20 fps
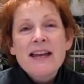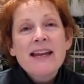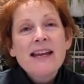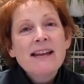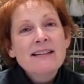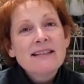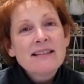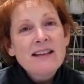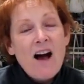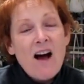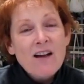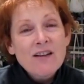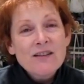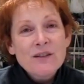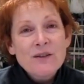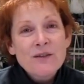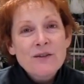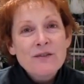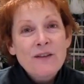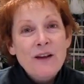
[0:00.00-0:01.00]
It's
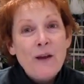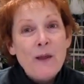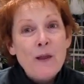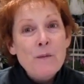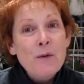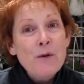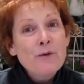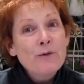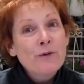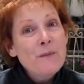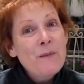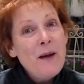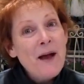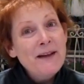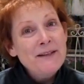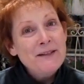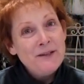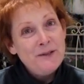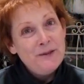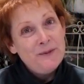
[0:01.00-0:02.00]
also available from
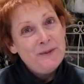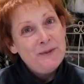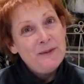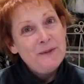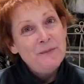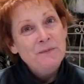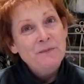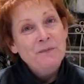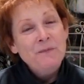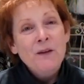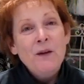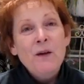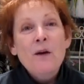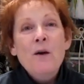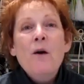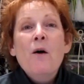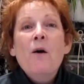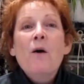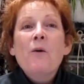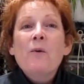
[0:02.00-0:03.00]
iTunes.
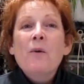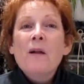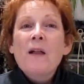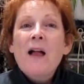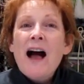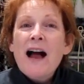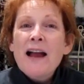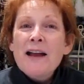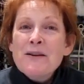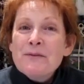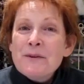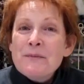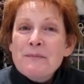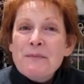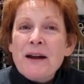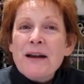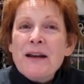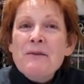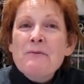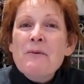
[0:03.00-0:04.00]
Well, hi
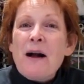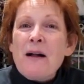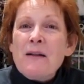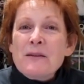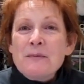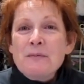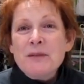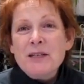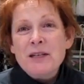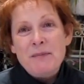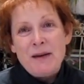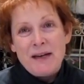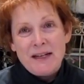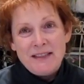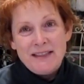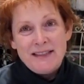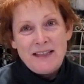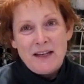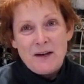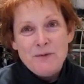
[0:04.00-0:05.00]
everybody. Welcome to my
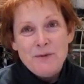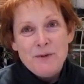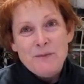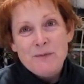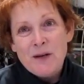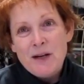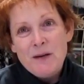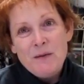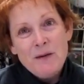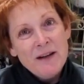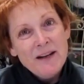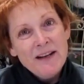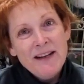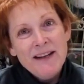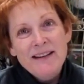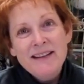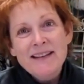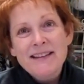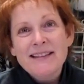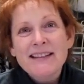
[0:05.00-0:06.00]
sunroom. Come on
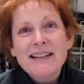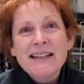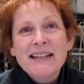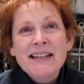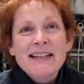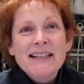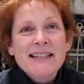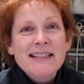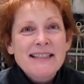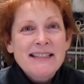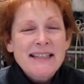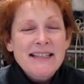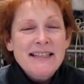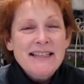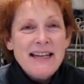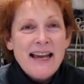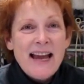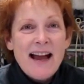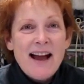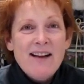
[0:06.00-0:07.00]
in and sit
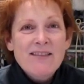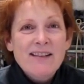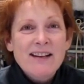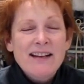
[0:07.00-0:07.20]
down.